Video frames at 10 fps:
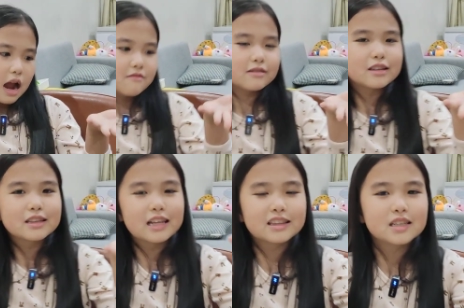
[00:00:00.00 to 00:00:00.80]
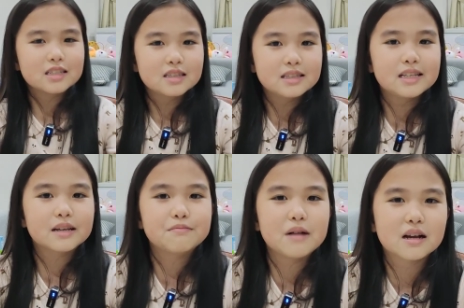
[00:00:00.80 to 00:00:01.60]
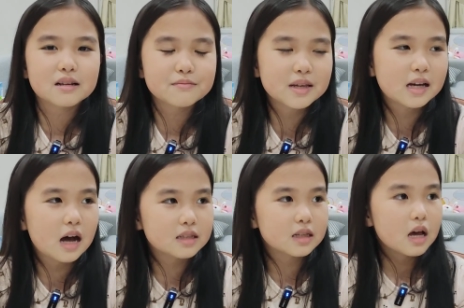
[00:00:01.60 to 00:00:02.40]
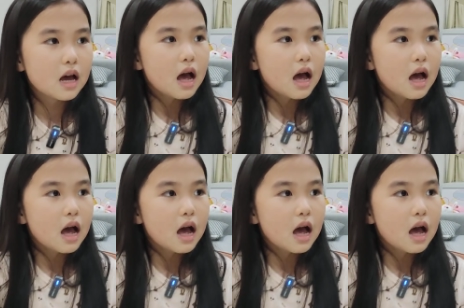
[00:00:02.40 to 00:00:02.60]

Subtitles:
I really like this stick bug because